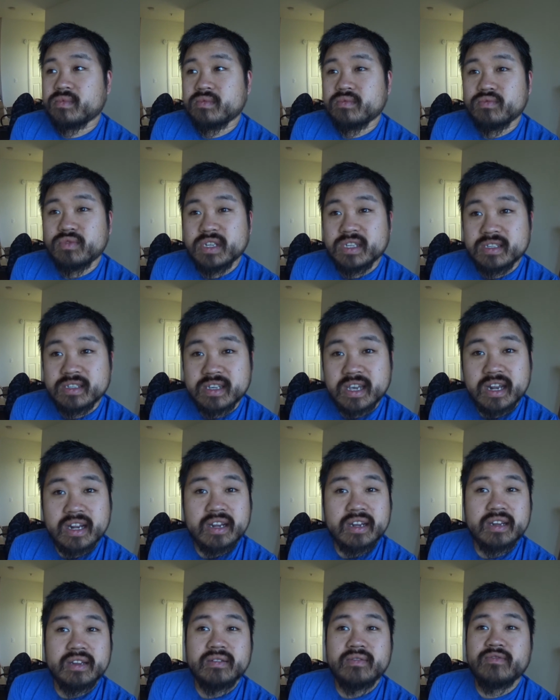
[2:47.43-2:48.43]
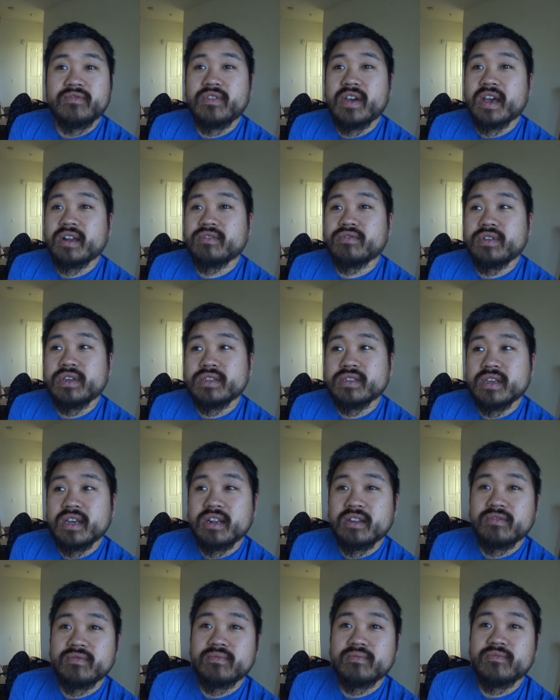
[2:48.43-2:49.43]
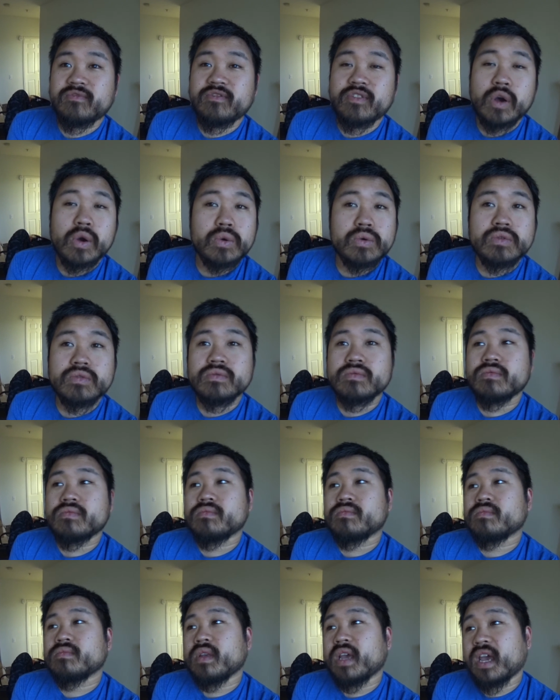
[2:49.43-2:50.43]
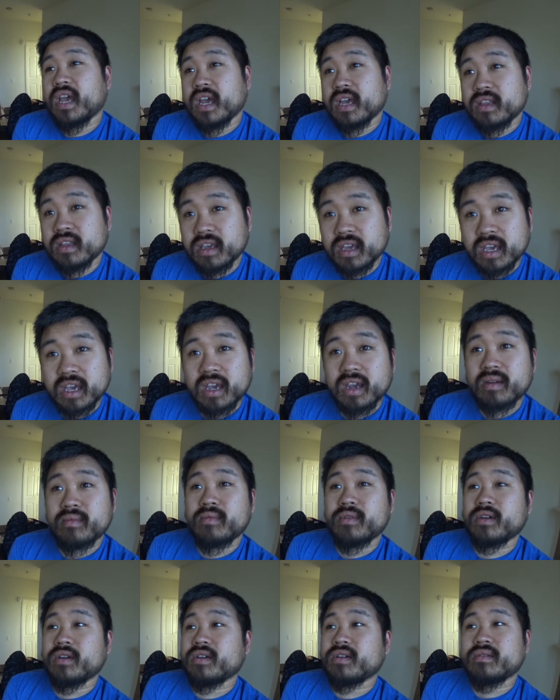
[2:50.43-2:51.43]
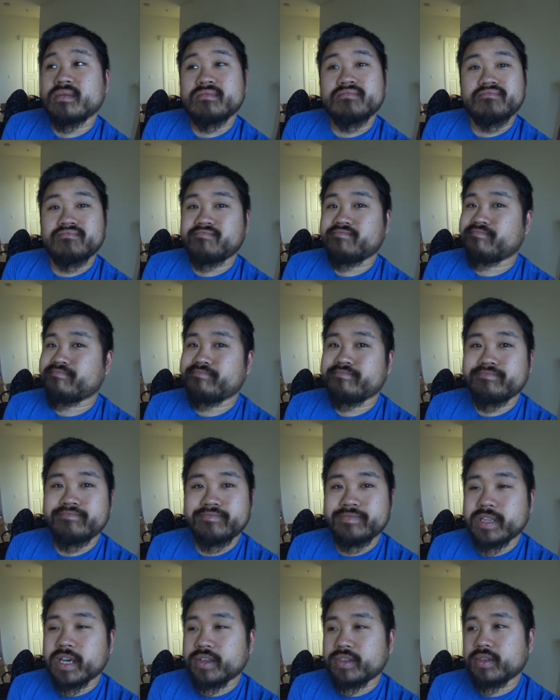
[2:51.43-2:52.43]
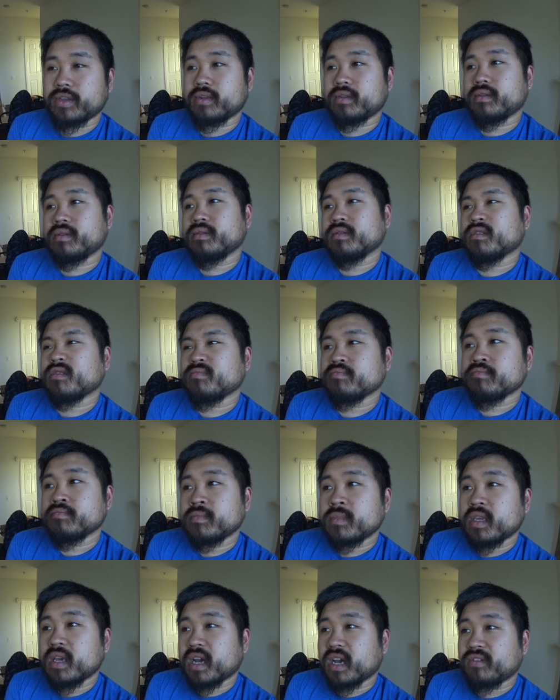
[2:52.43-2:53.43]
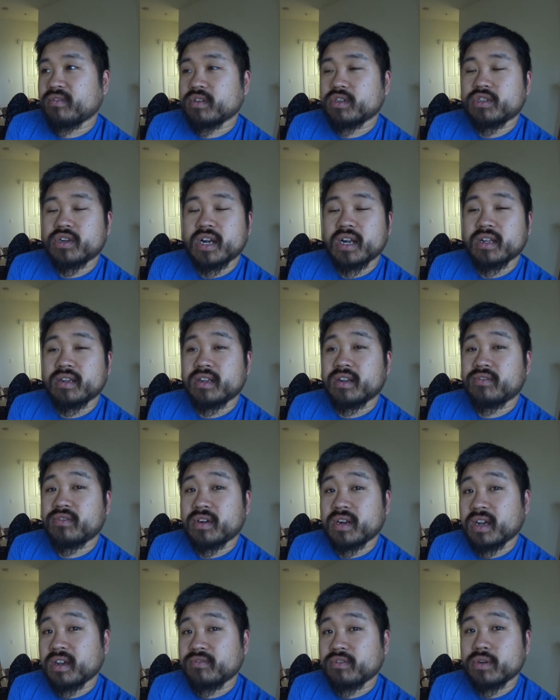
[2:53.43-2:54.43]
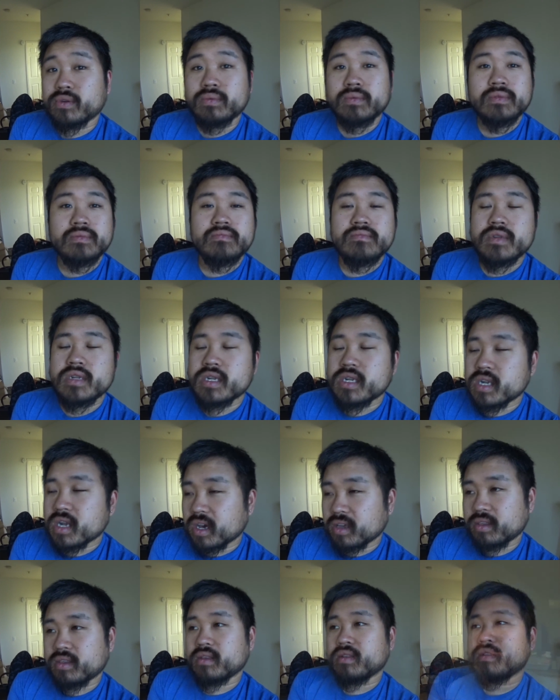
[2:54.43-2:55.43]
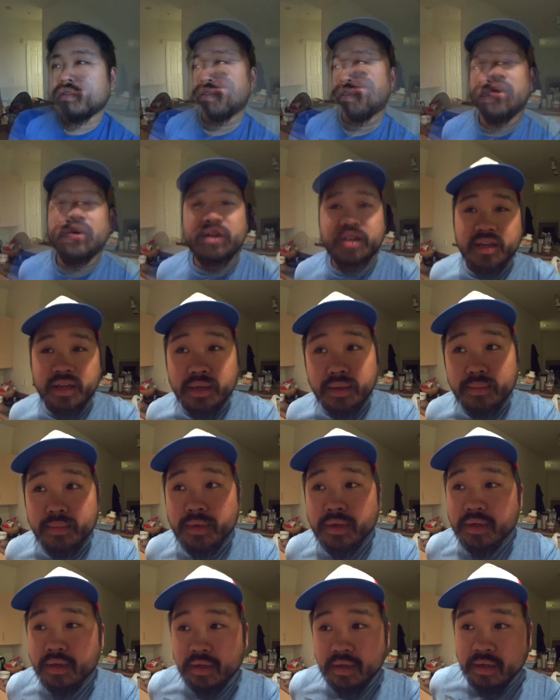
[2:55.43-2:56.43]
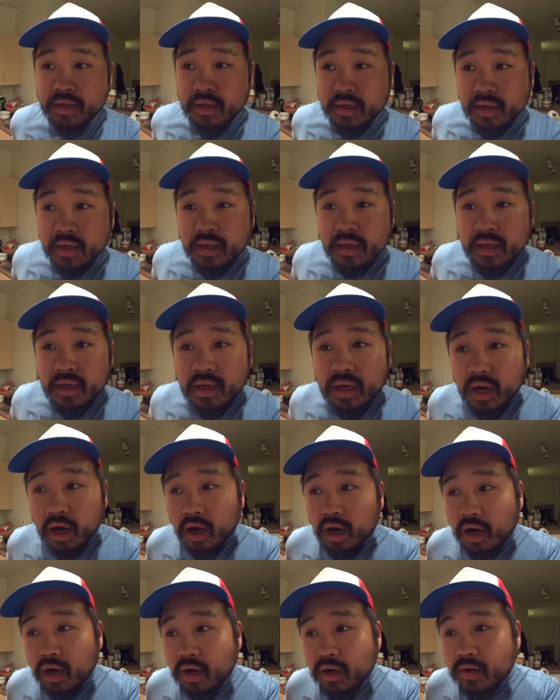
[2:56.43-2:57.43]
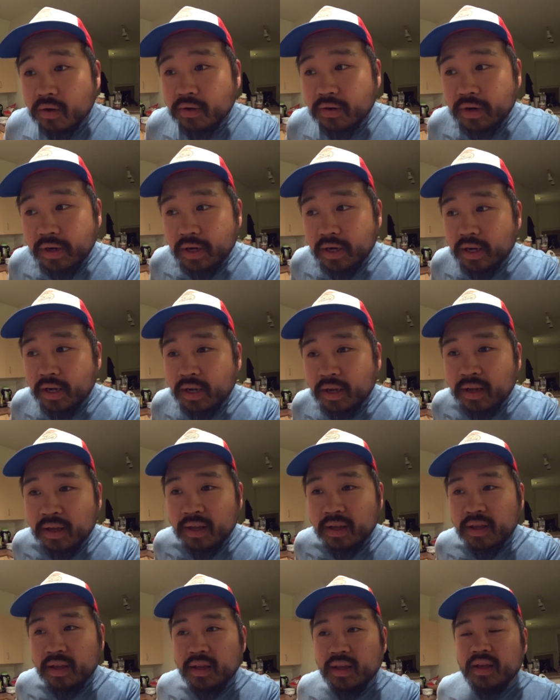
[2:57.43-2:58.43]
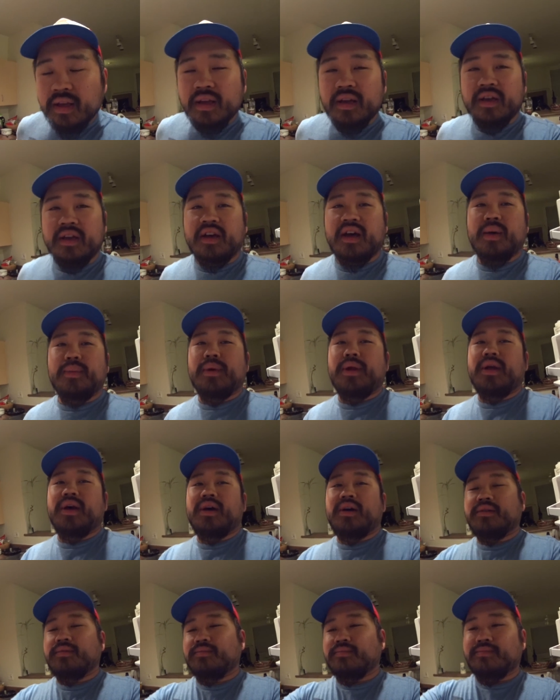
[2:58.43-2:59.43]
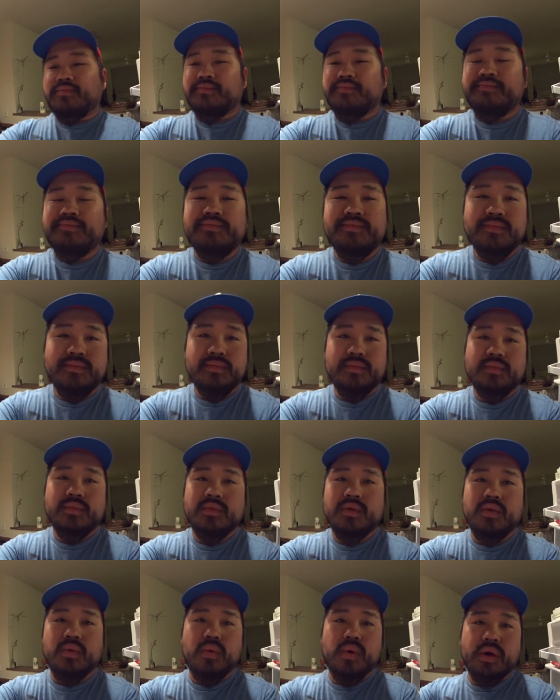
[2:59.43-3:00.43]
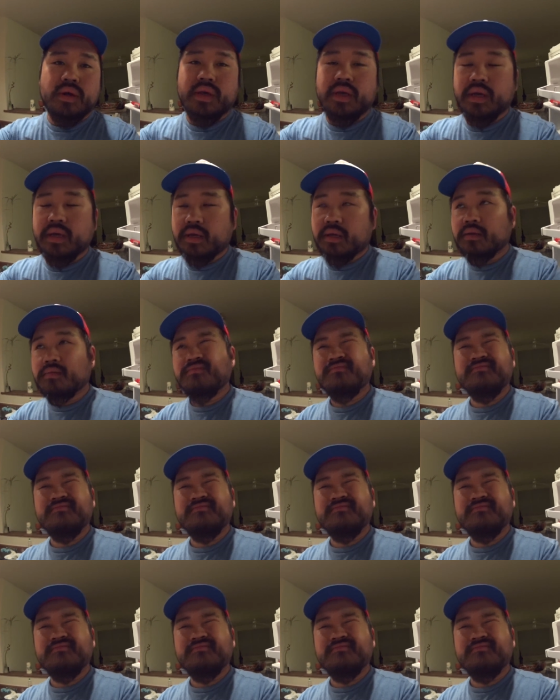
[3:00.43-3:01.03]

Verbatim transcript: reset it, factory reset it, phone and the camera, nothing. I even tried a different iPhone, nothing. I am hungry. I've been out working